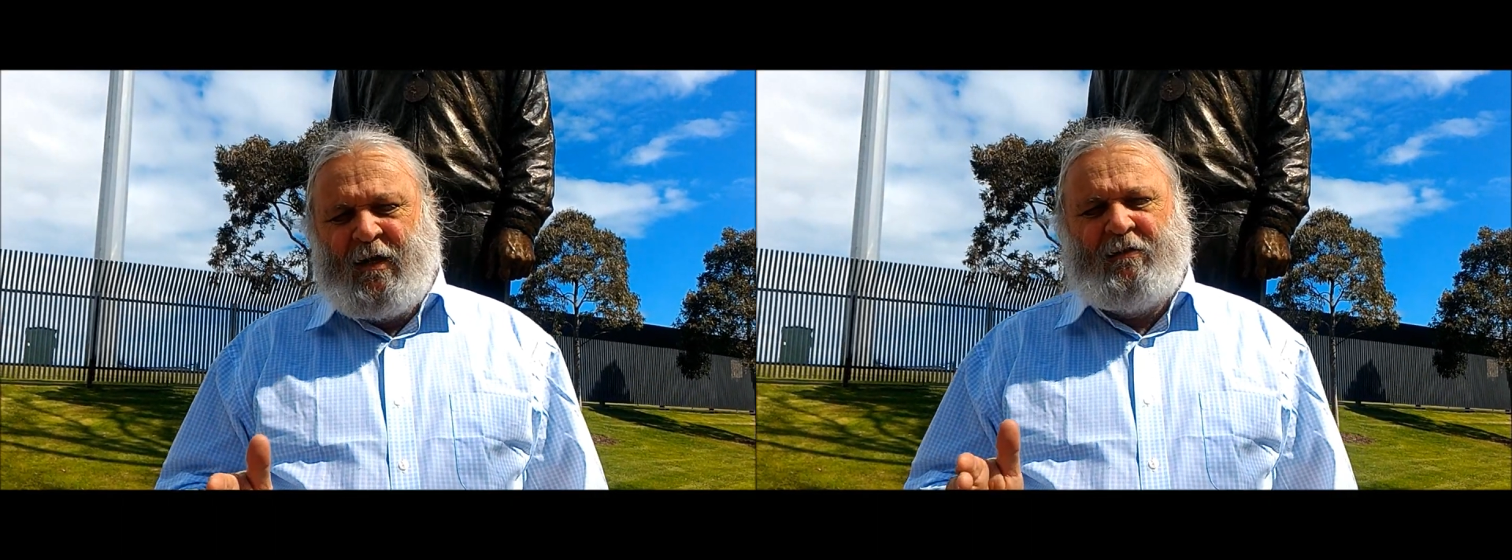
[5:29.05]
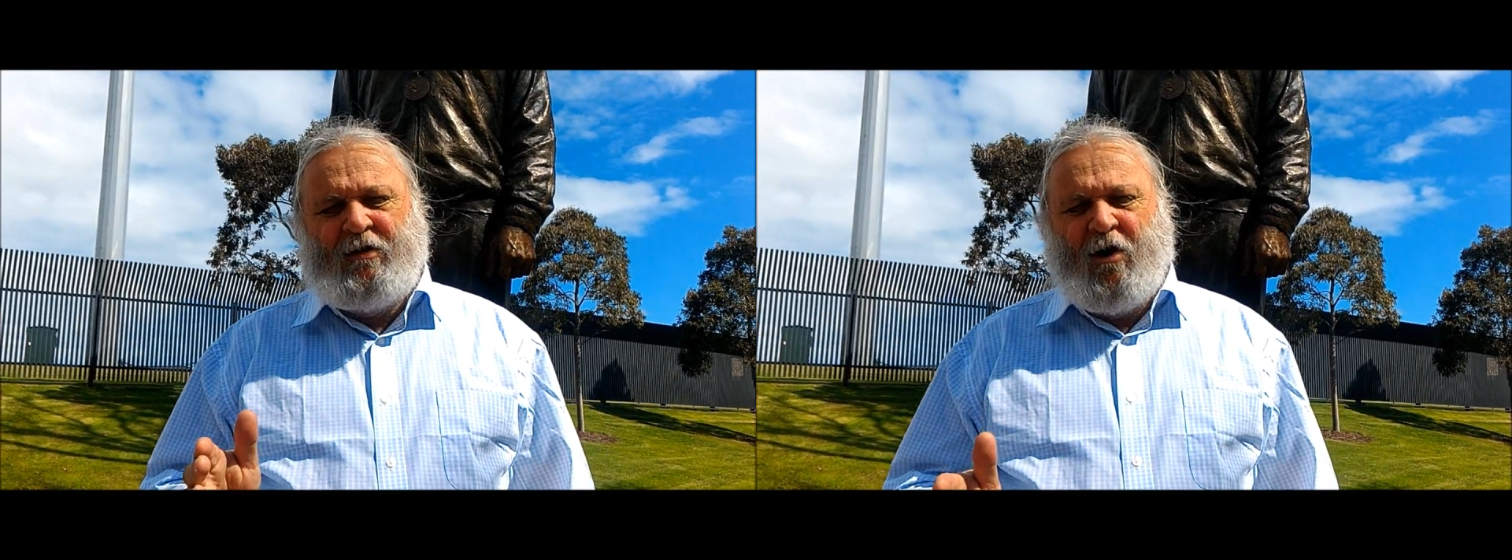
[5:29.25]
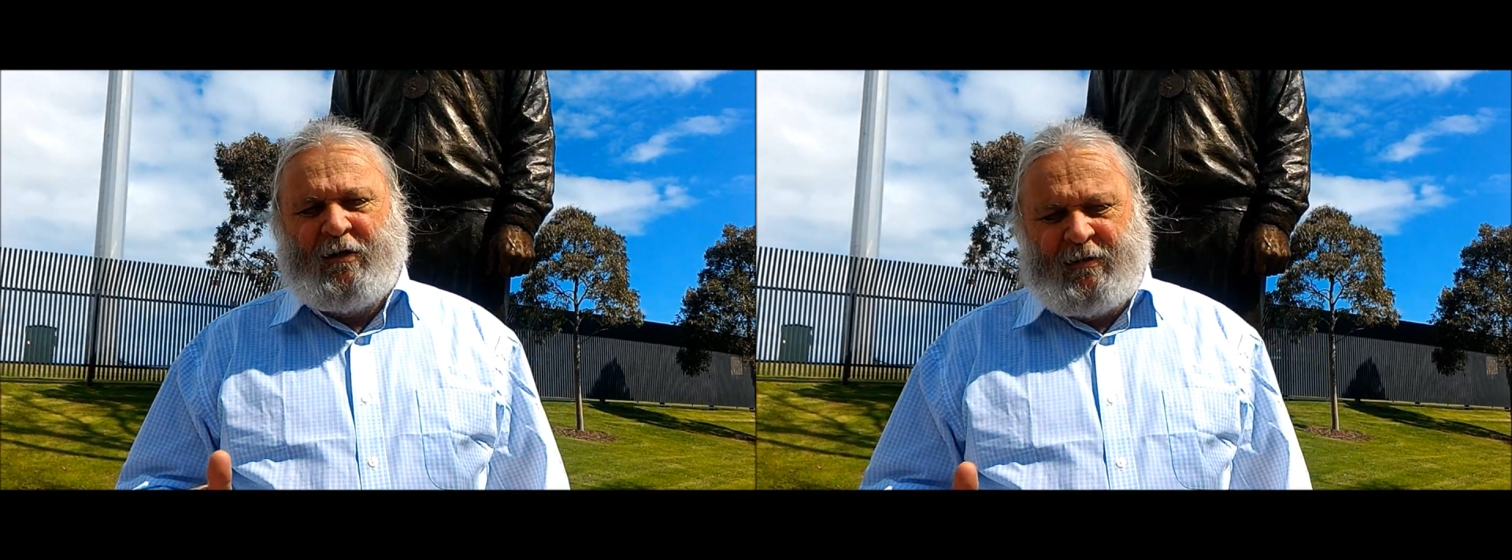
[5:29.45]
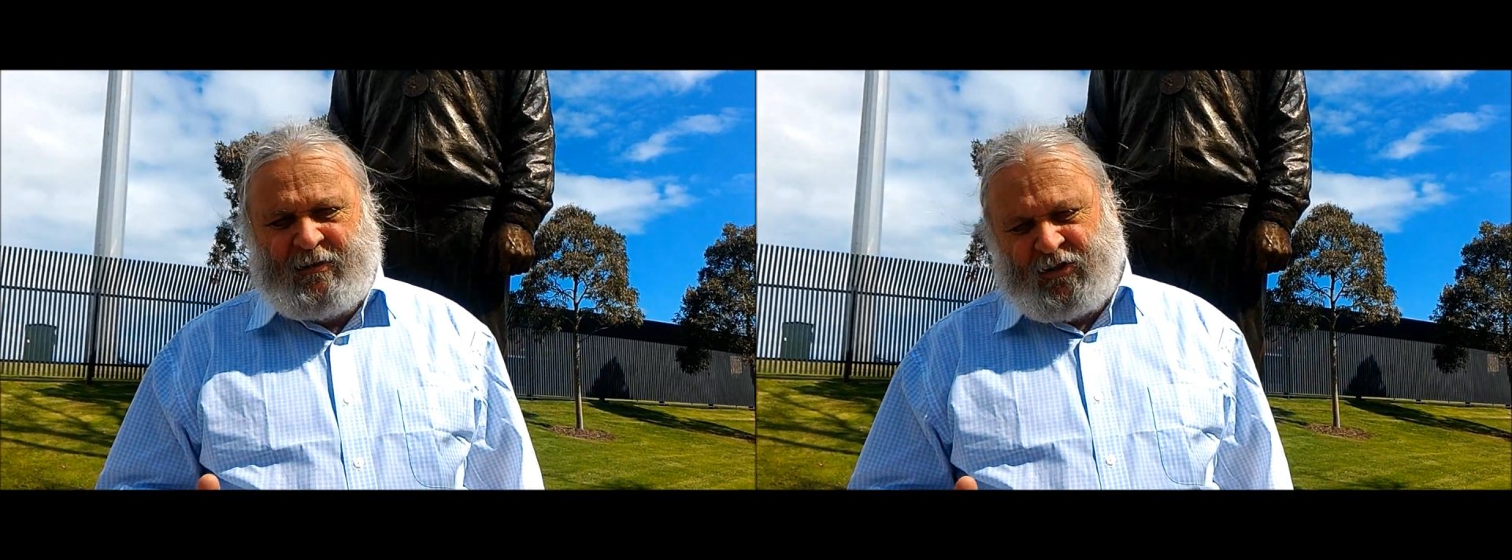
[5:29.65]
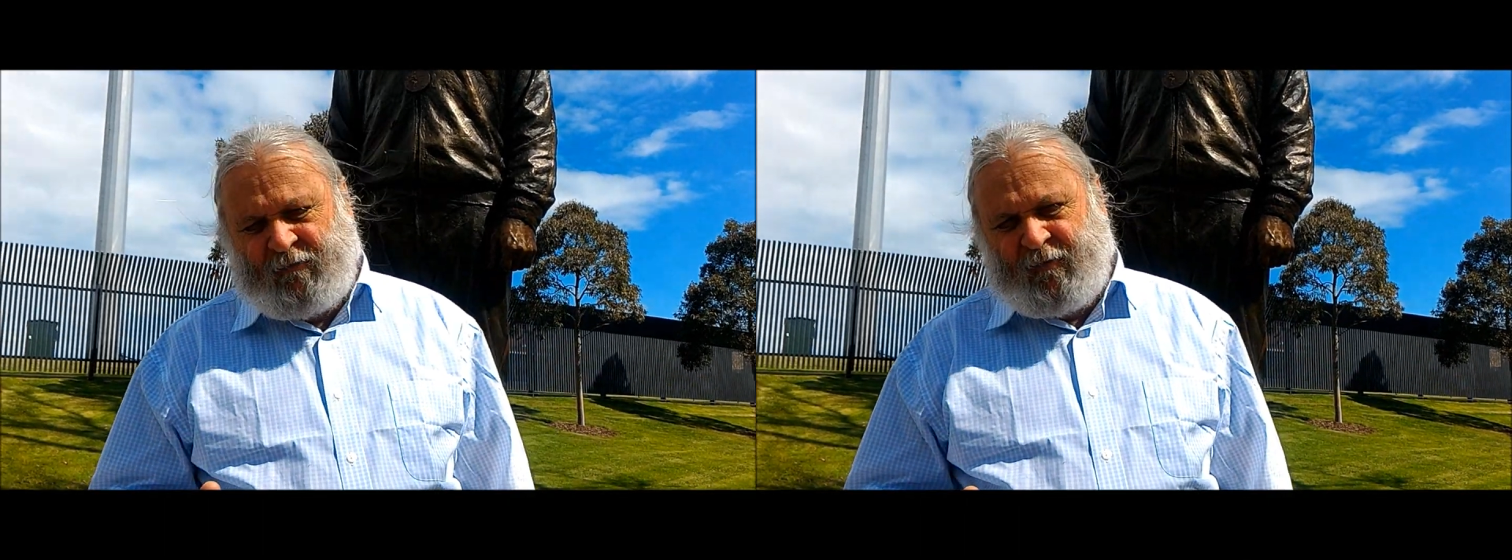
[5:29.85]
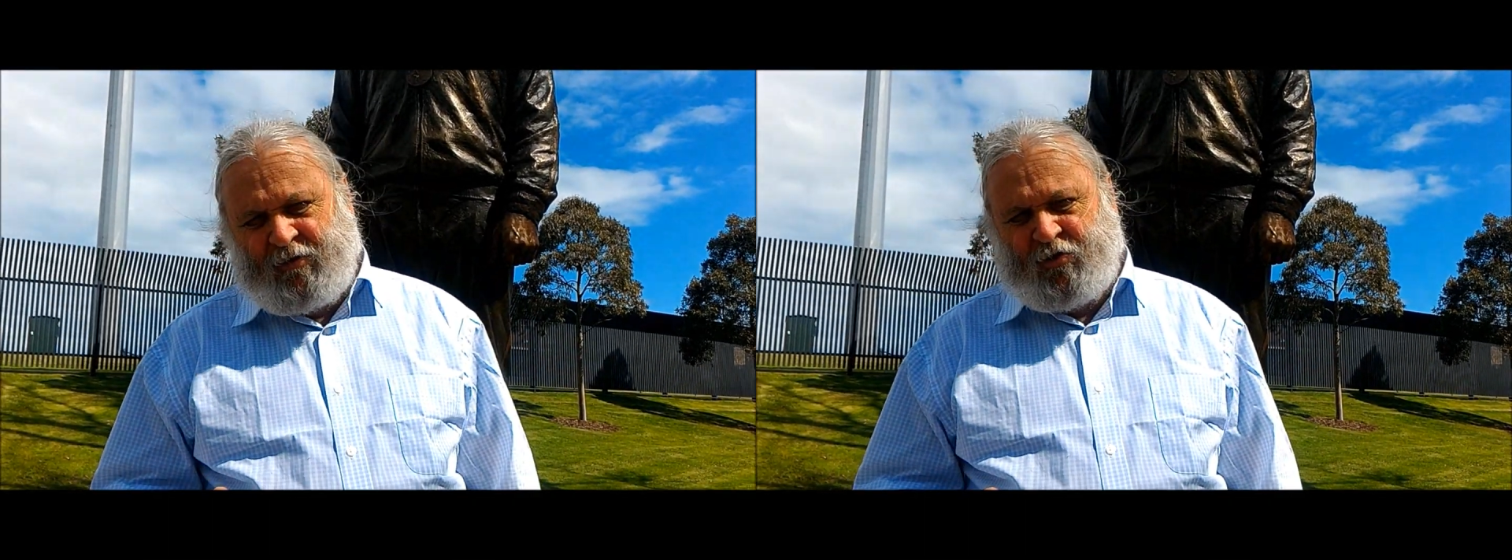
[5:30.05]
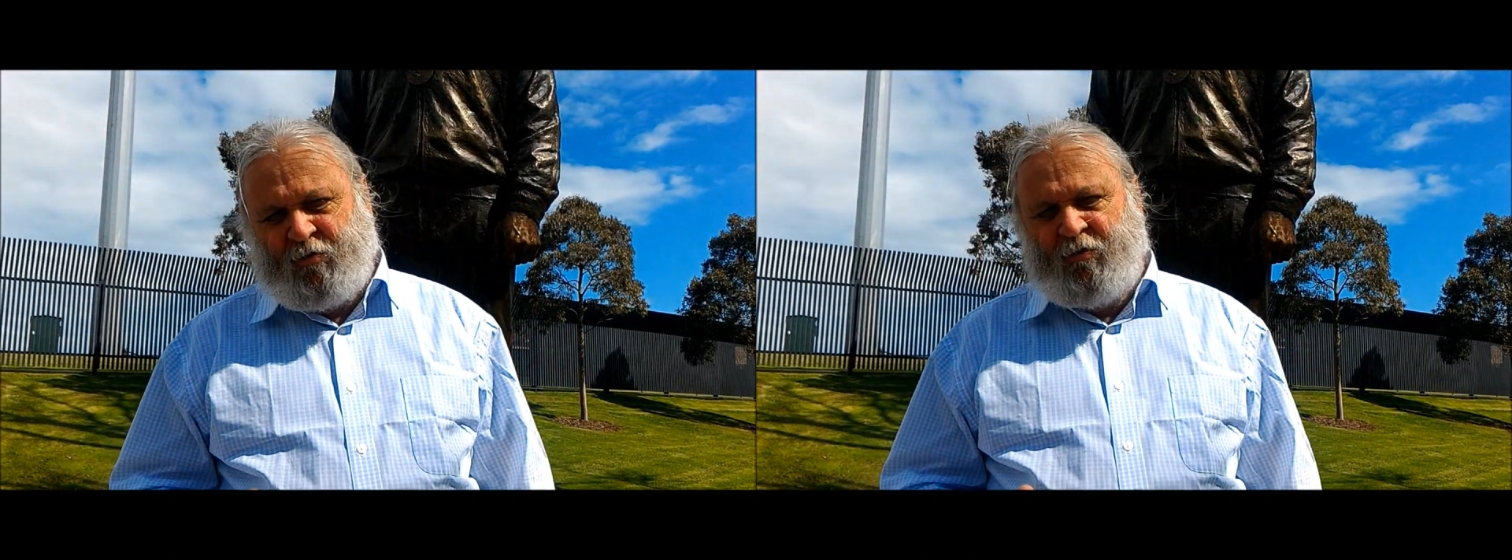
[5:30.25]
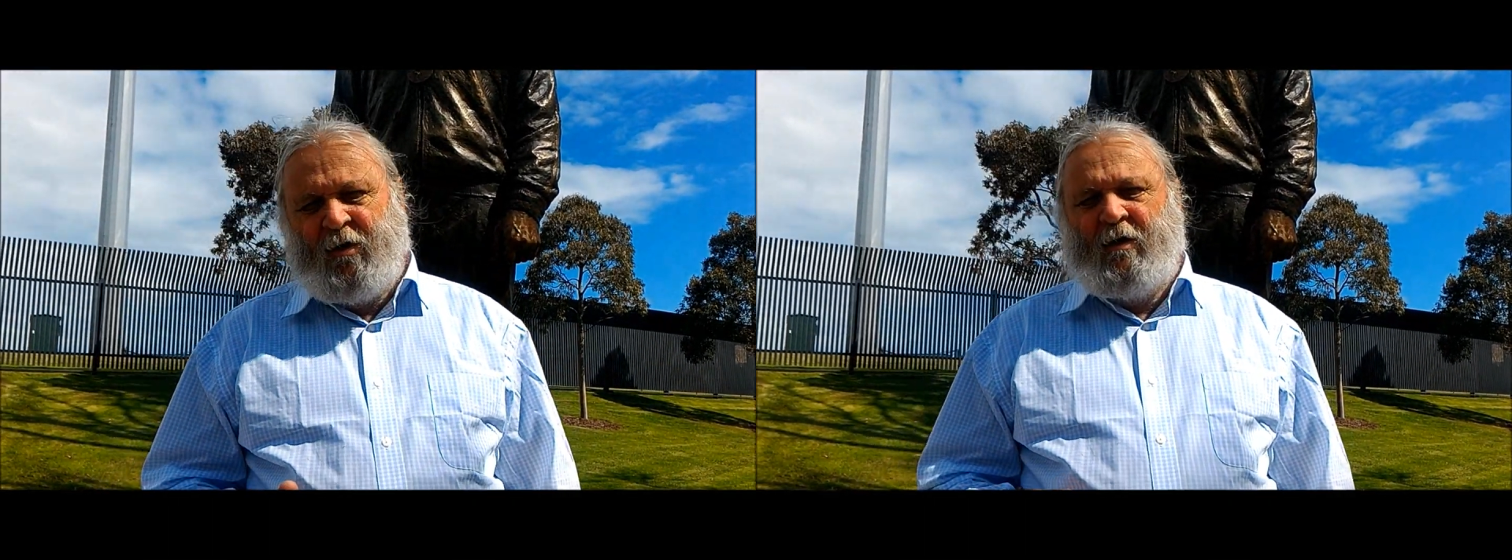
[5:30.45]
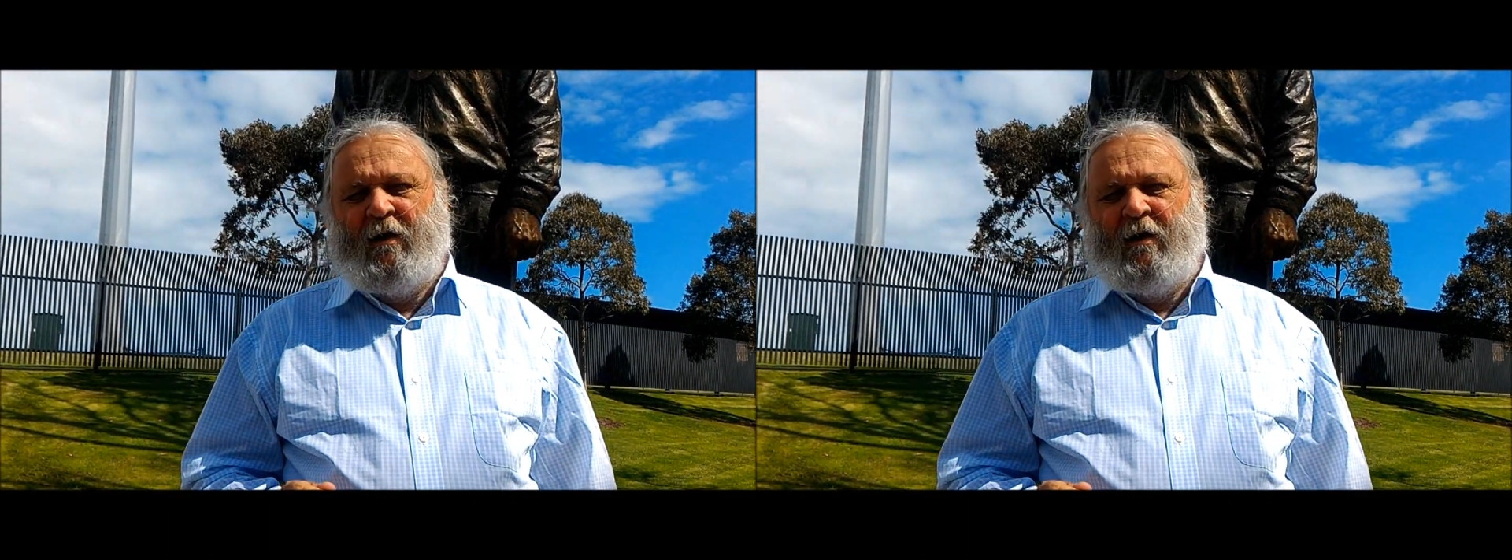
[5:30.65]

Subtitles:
in the 1972